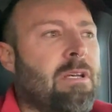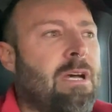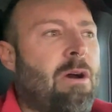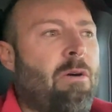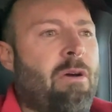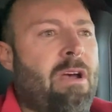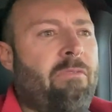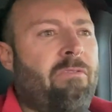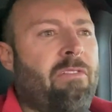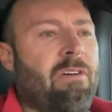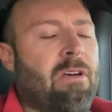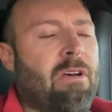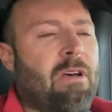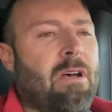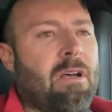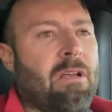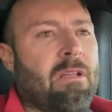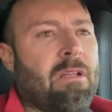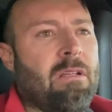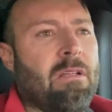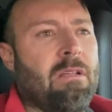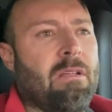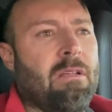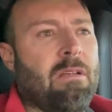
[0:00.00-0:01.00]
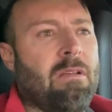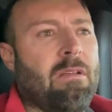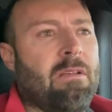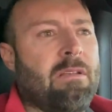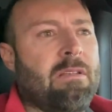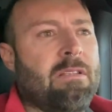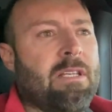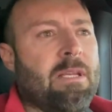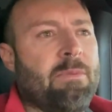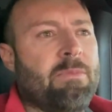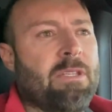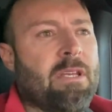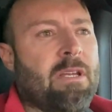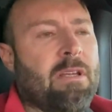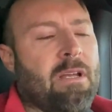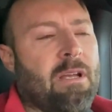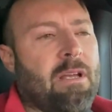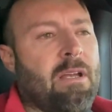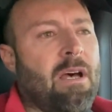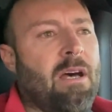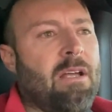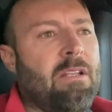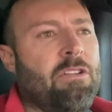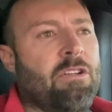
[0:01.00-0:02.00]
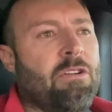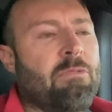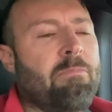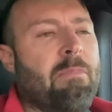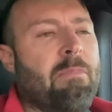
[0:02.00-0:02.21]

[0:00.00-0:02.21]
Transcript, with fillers: However, it seems like I can't do